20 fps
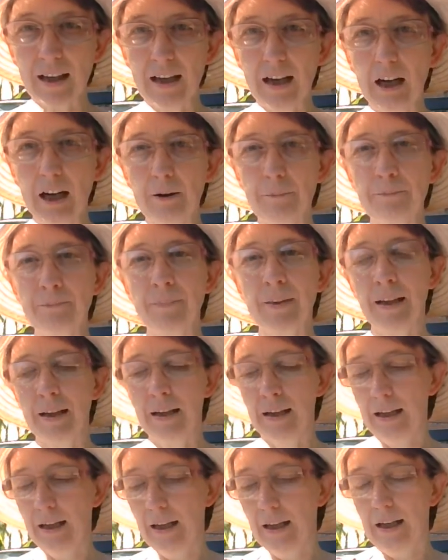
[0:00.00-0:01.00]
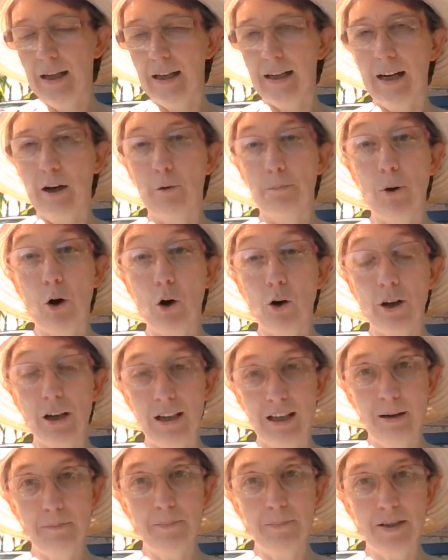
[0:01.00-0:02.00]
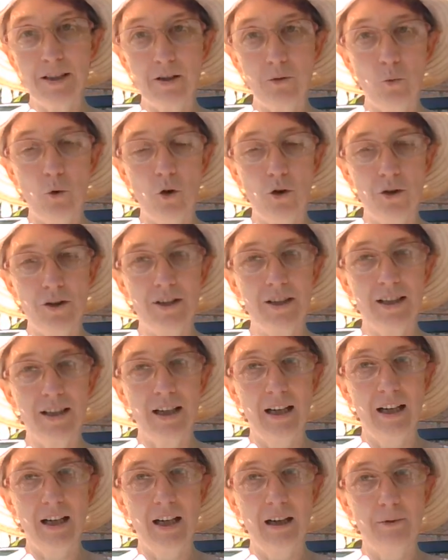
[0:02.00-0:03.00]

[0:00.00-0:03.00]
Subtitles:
Now, apocalypse was,